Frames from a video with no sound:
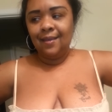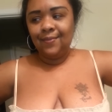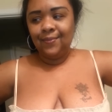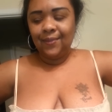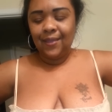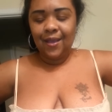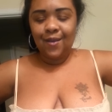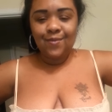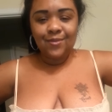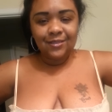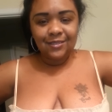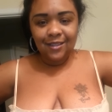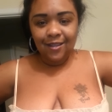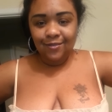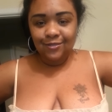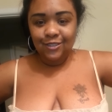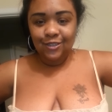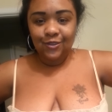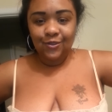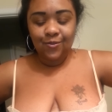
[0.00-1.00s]
I will talk
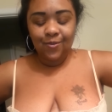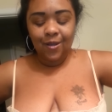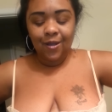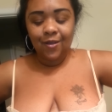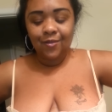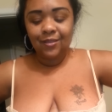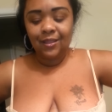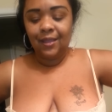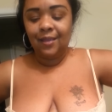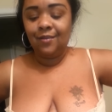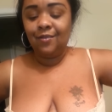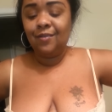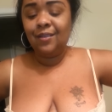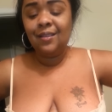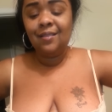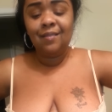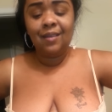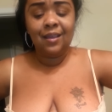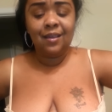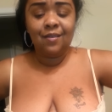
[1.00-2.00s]
to you all later. And
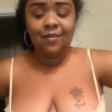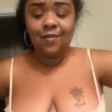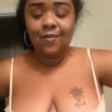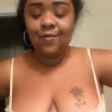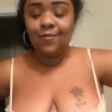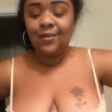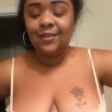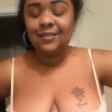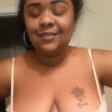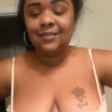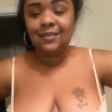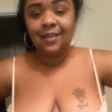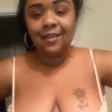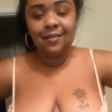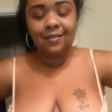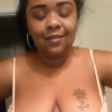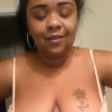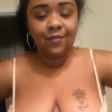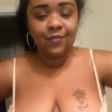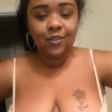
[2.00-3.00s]
like I always say,
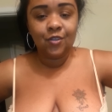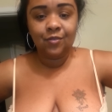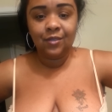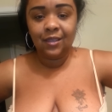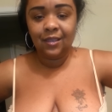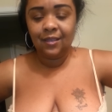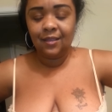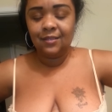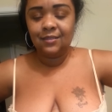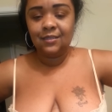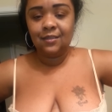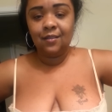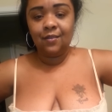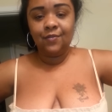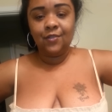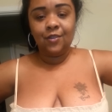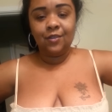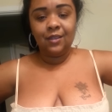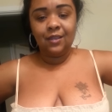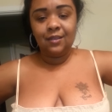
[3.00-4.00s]
love your kids, love your
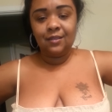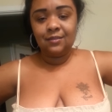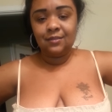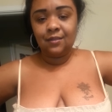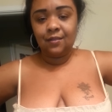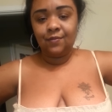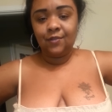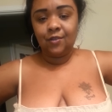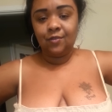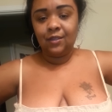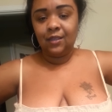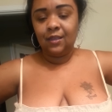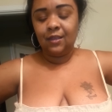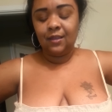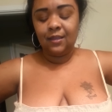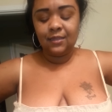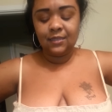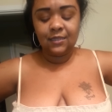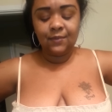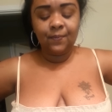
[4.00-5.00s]
kids, love your
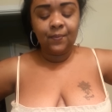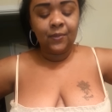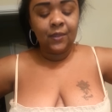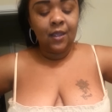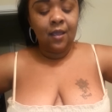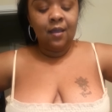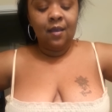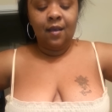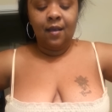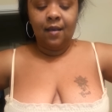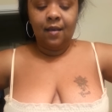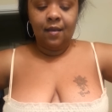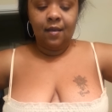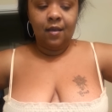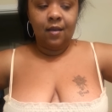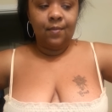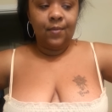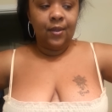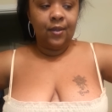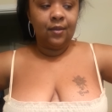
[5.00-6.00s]
kids.
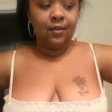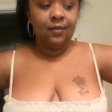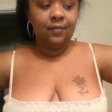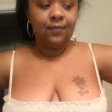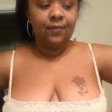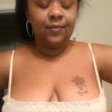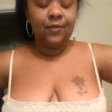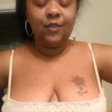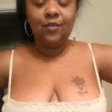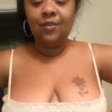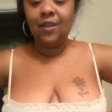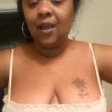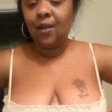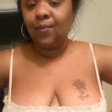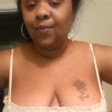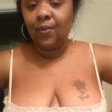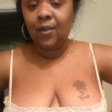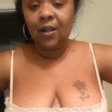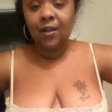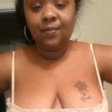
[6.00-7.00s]
Um, you're not
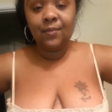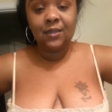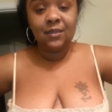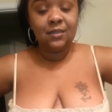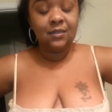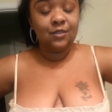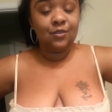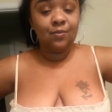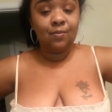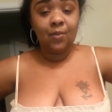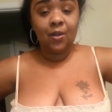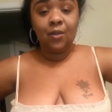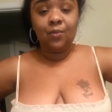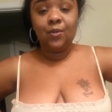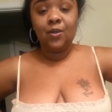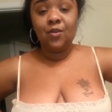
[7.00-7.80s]
promised tomorrow.